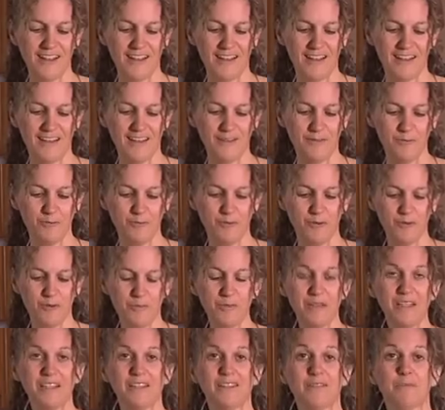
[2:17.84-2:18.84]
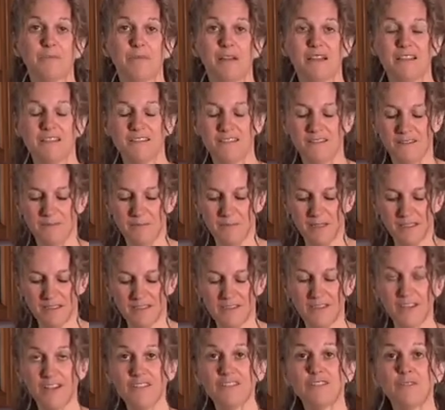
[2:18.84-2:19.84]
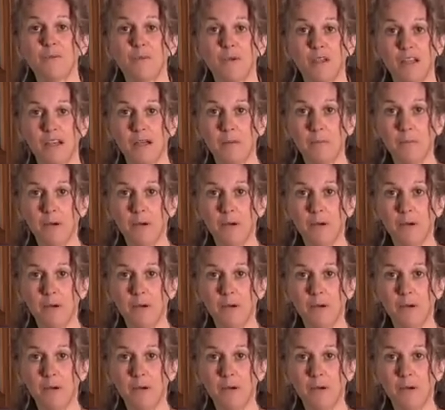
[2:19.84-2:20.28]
and warming spices mixture. So we're going to